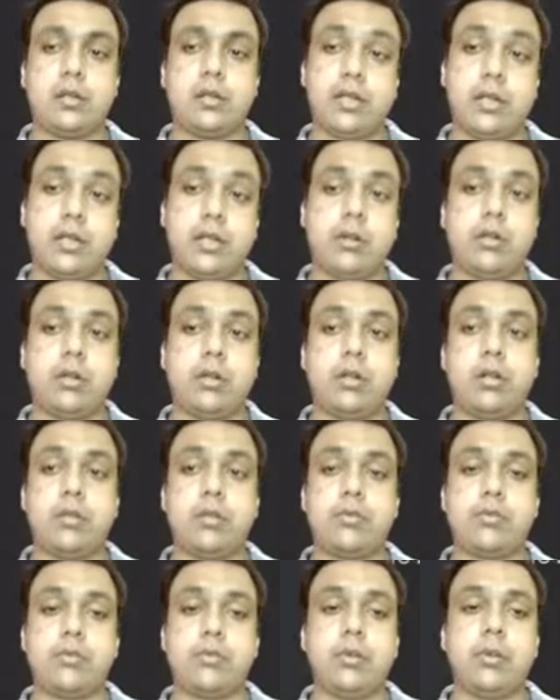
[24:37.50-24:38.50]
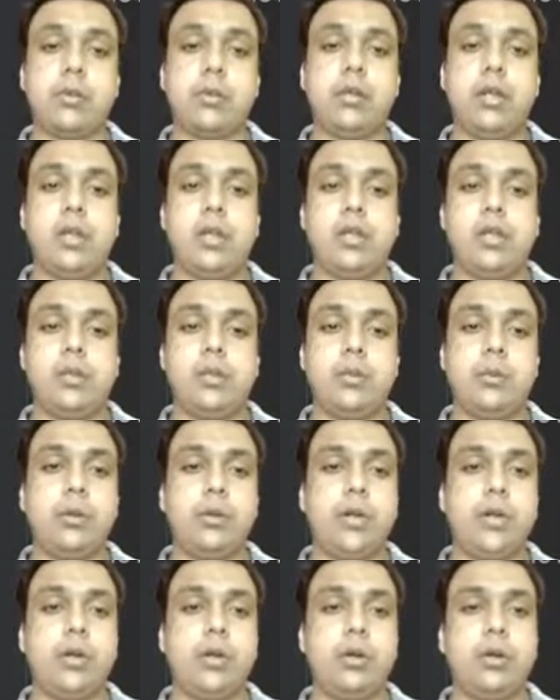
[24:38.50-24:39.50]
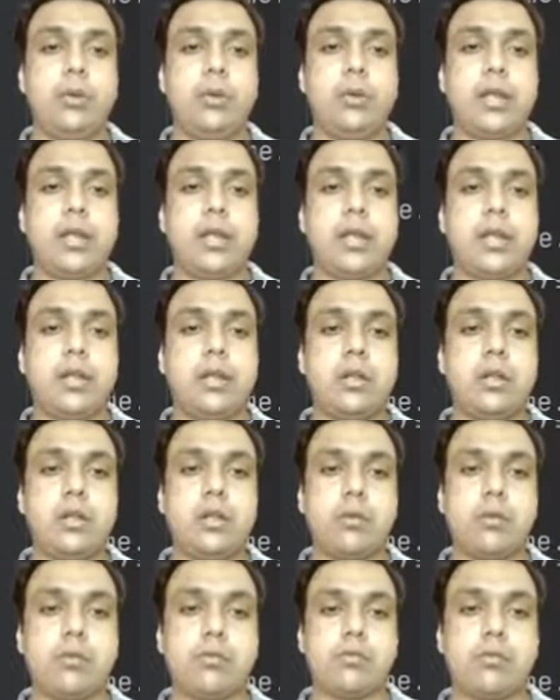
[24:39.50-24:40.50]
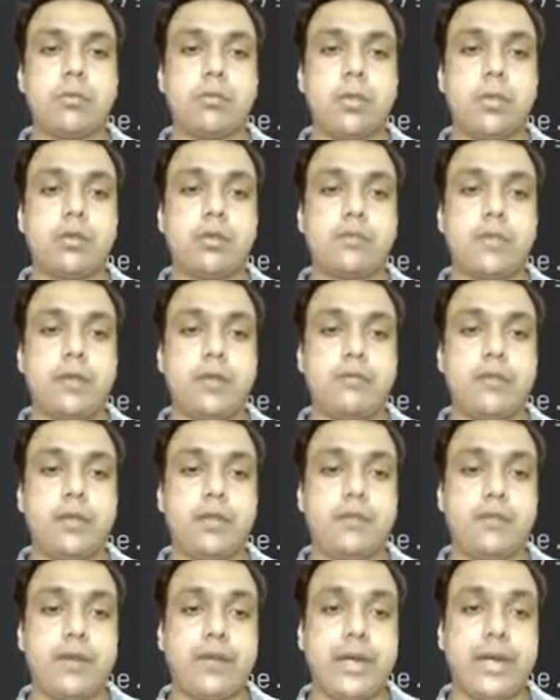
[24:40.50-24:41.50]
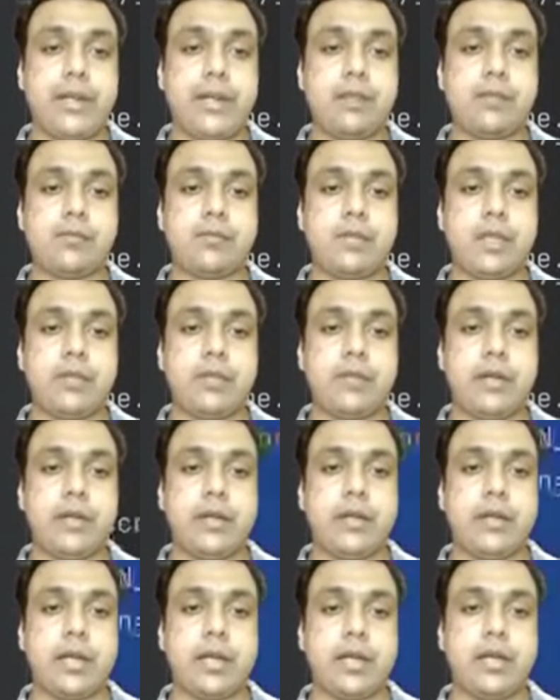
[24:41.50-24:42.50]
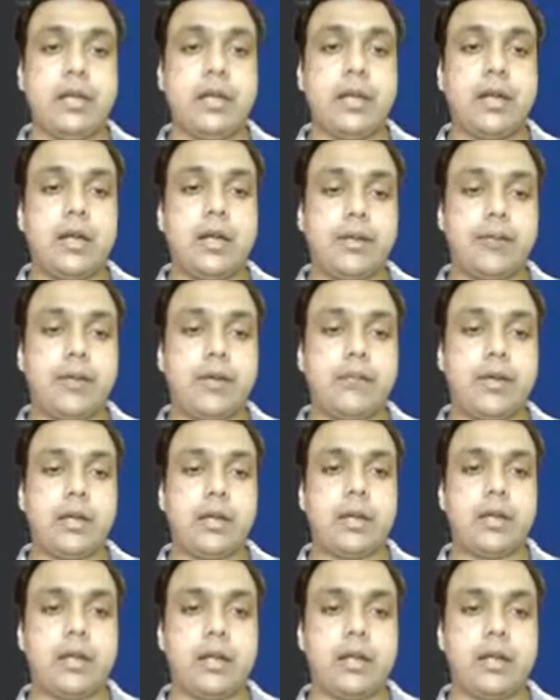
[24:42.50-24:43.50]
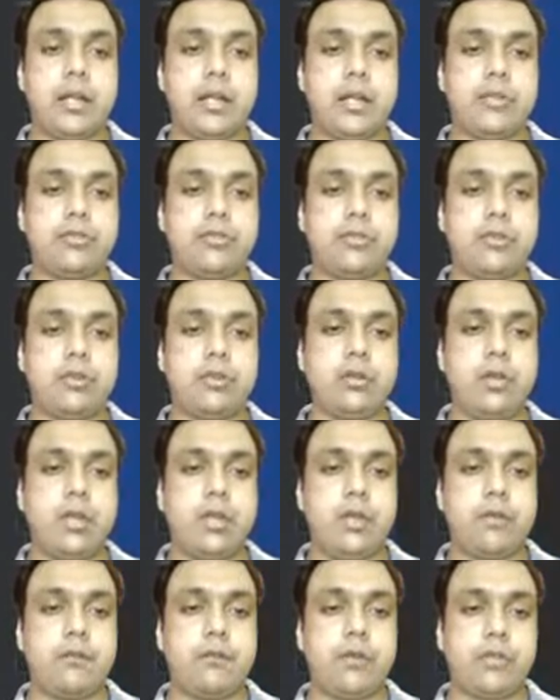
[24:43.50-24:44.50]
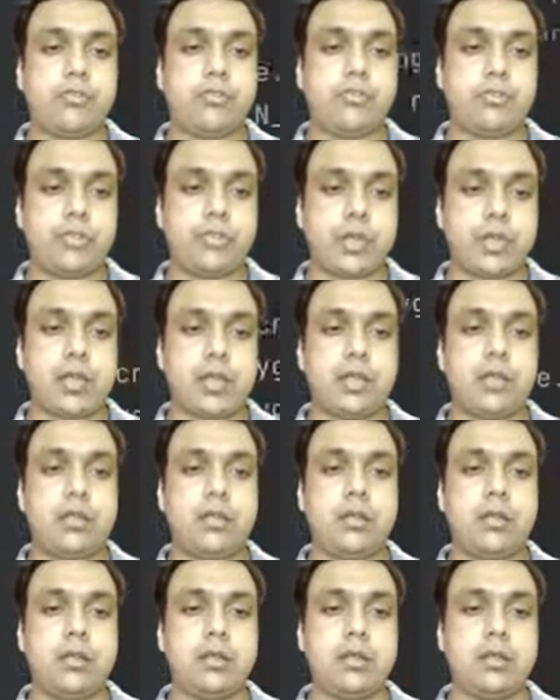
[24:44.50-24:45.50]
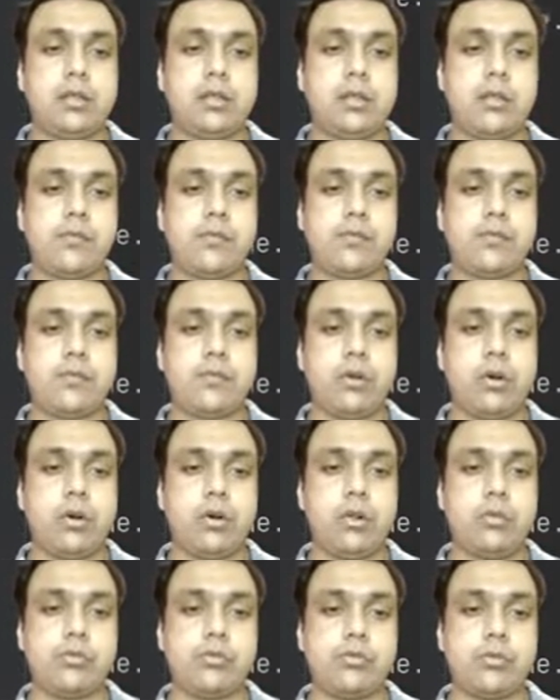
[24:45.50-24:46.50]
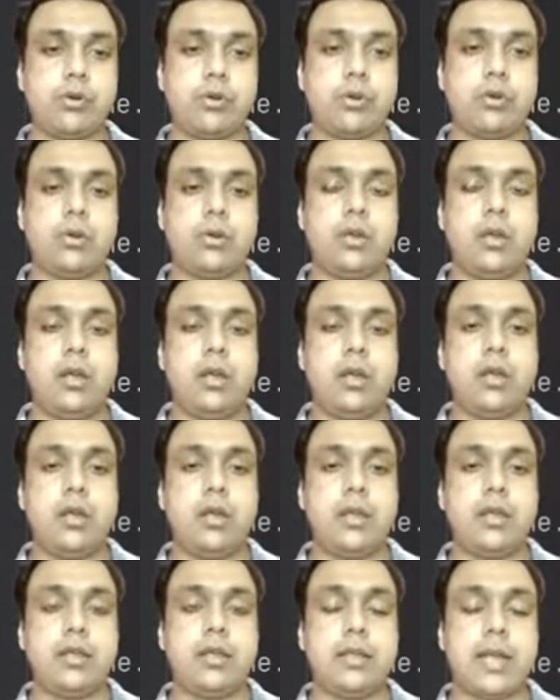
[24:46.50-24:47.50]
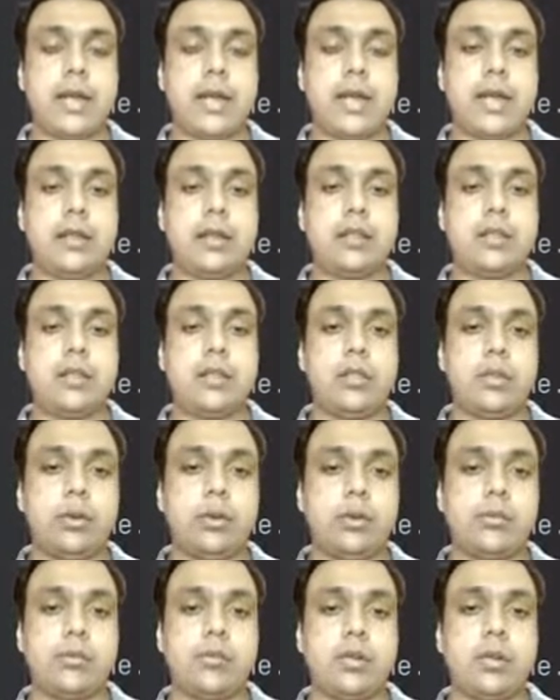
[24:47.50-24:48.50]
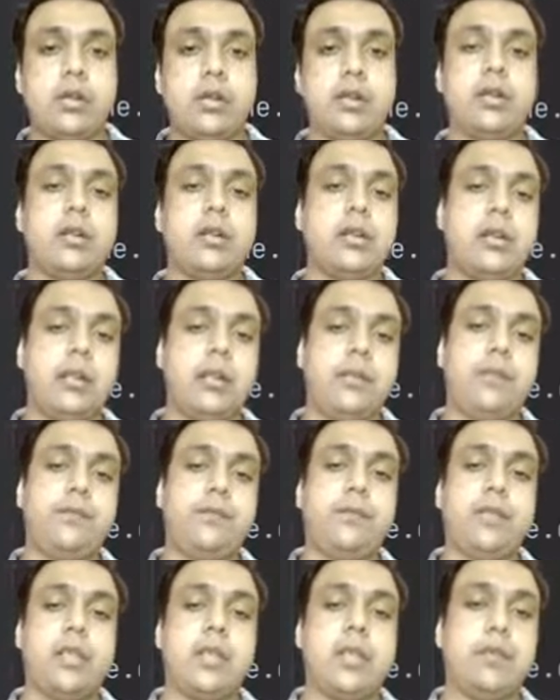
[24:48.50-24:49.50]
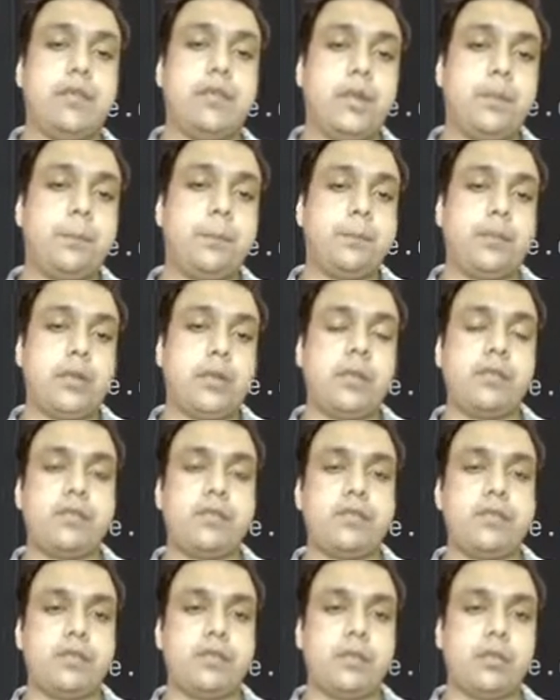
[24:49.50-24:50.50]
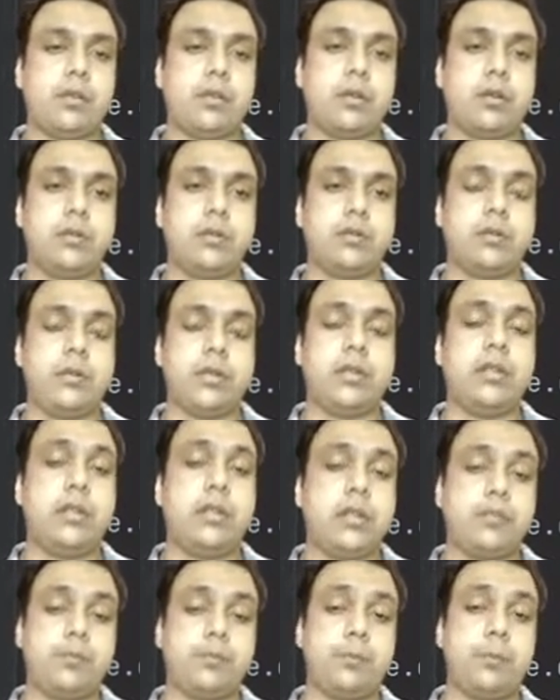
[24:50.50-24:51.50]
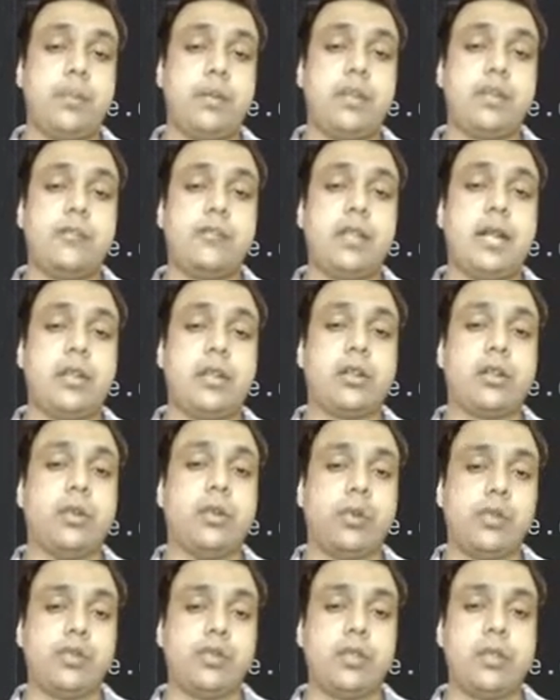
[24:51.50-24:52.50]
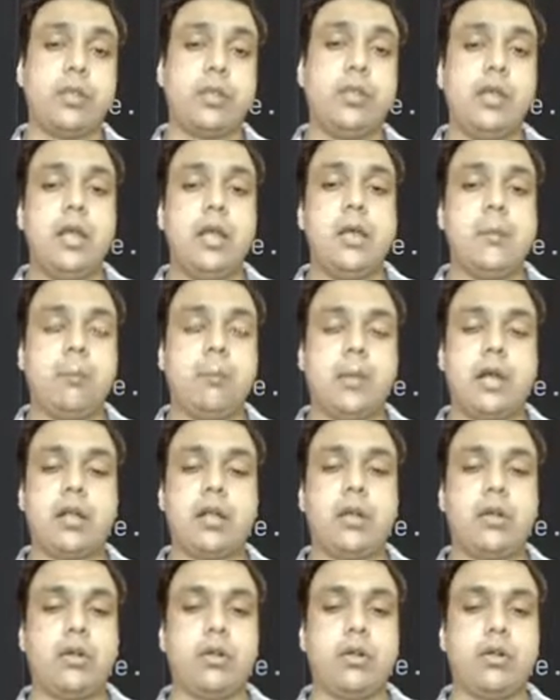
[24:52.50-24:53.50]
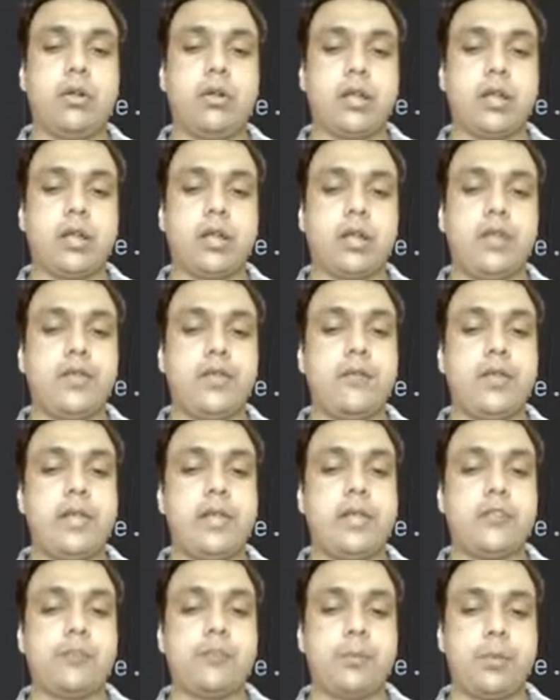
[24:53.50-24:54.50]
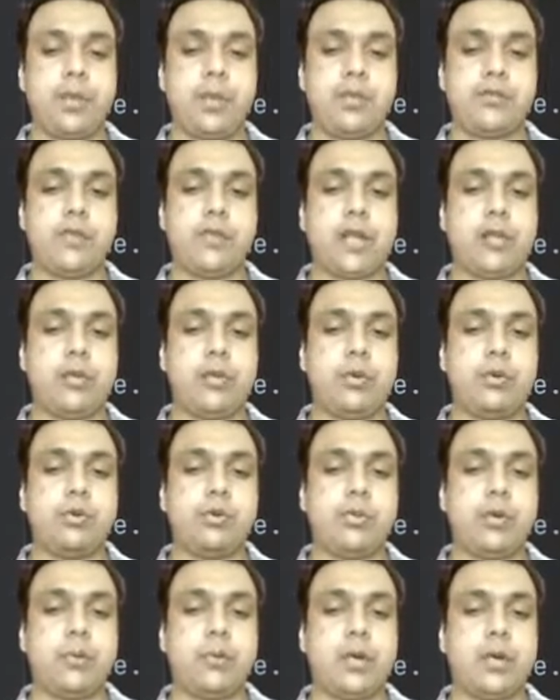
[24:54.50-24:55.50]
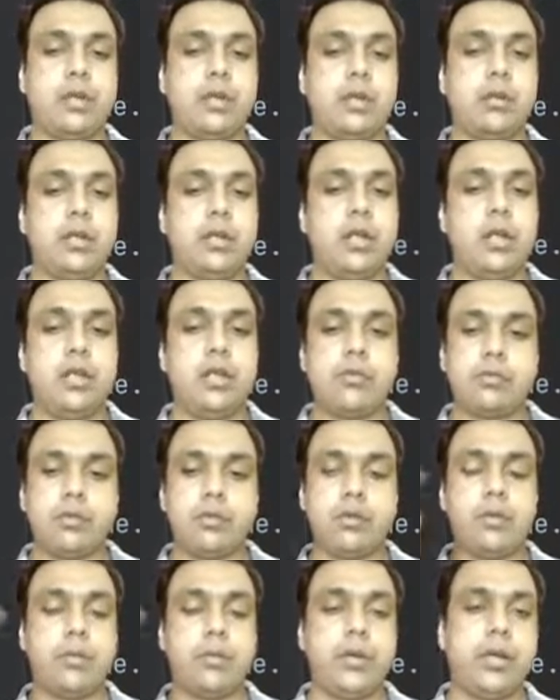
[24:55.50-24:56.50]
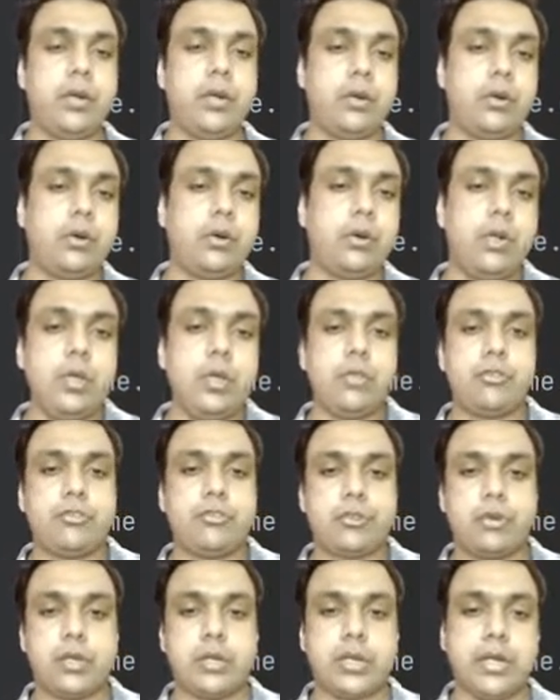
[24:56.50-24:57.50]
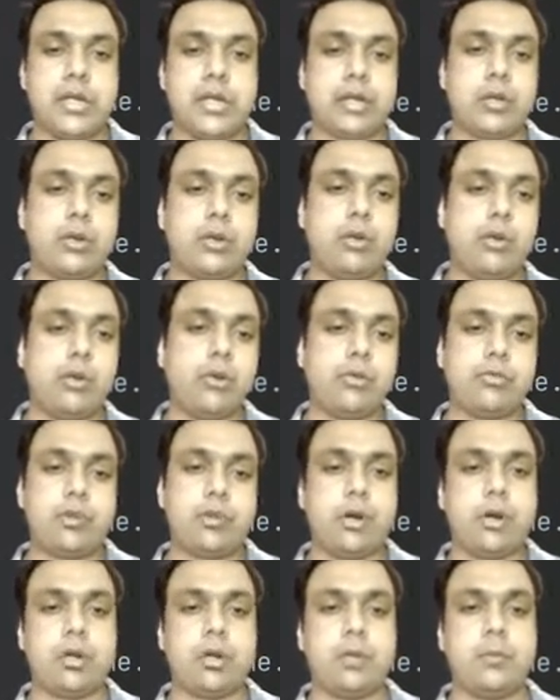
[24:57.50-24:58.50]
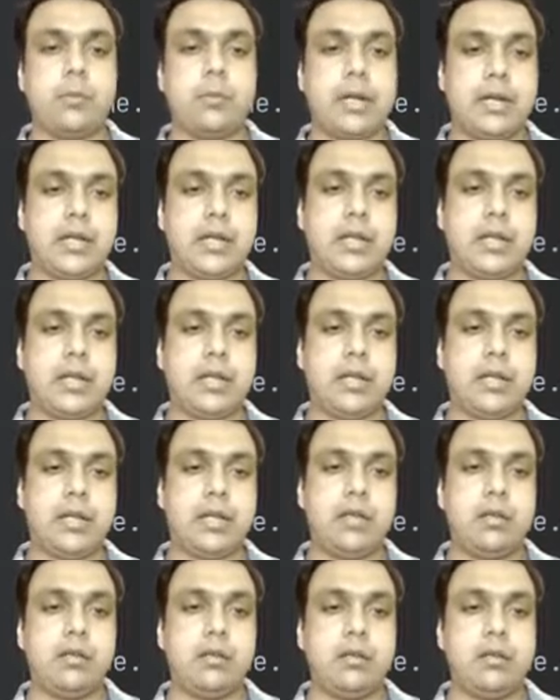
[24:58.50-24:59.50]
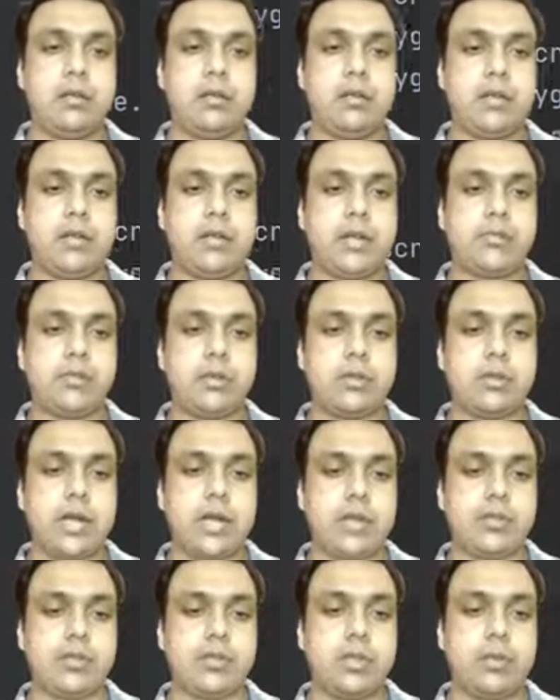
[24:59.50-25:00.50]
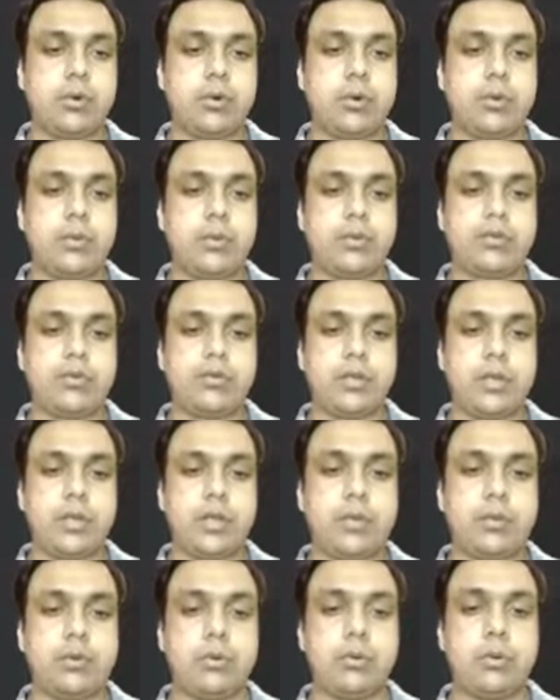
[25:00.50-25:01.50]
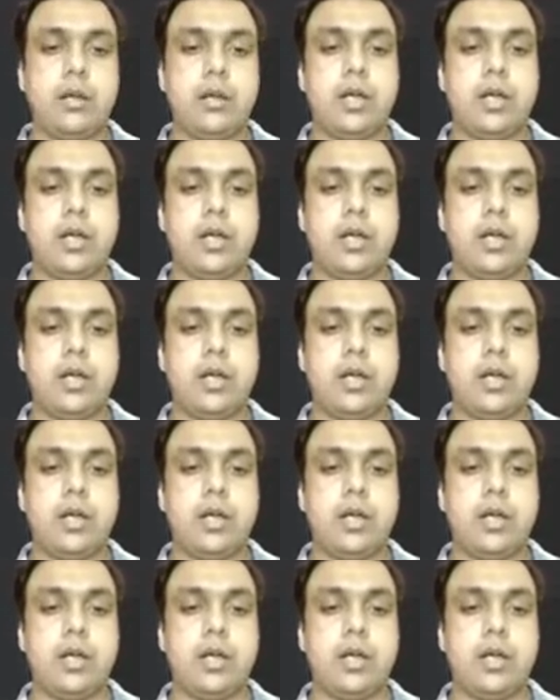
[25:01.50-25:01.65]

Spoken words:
then also the window will get closed, because I've defined this event, I've defined a condition for checking this also, that the user, if he will press, whether he has pressed that closing button or not. If he has pressed that closing button, so the window should get closed automatically. Right, so that's the code which is going to